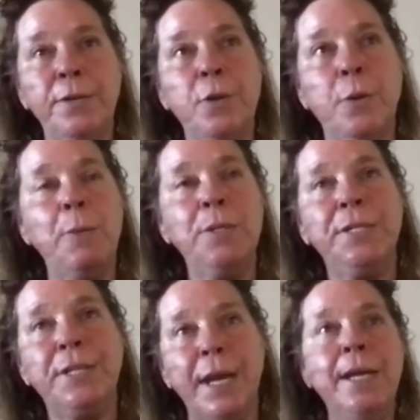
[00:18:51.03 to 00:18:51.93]
So I was
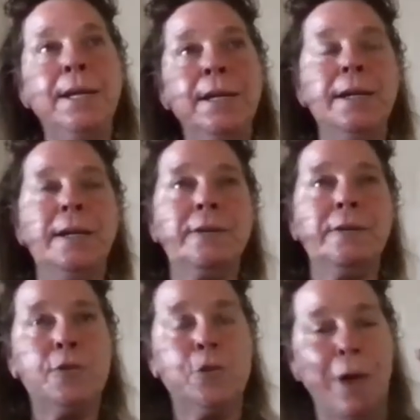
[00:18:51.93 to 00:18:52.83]
staying
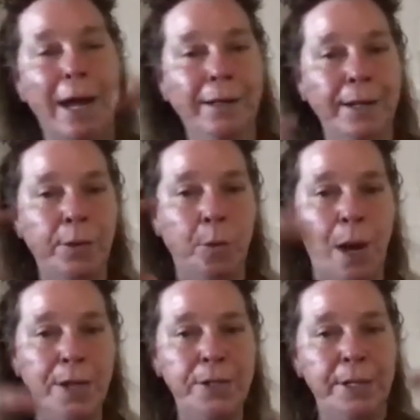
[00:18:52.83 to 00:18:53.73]
straddling the
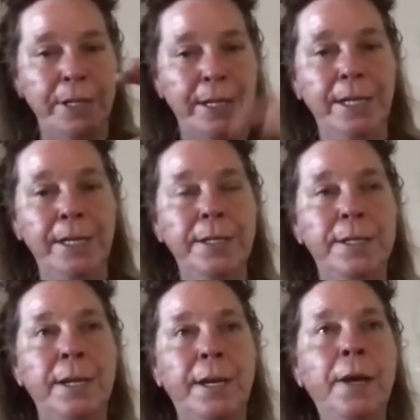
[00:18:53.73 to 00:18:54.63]
West and the East.